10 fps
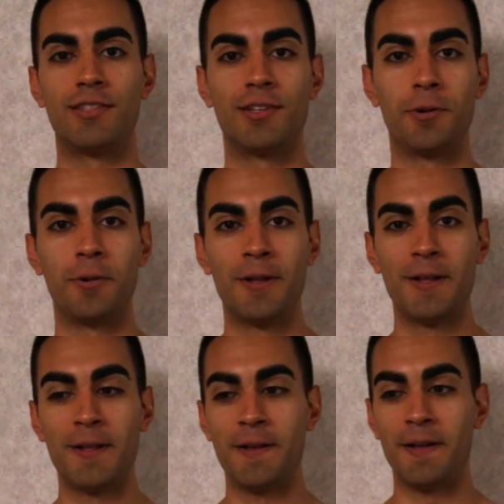So
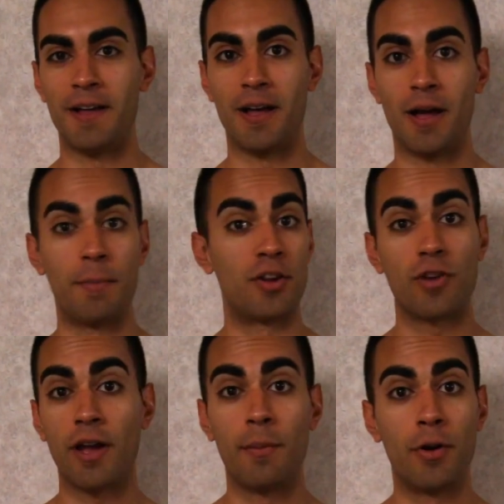I'm gonna
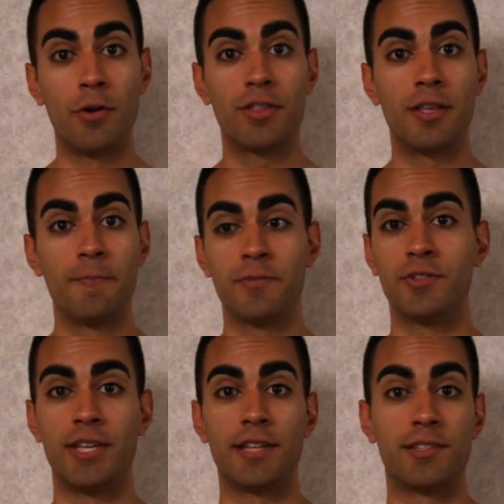try on both
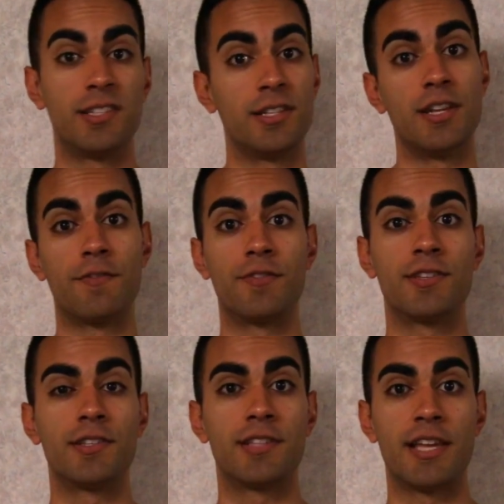so you guys can see the differences.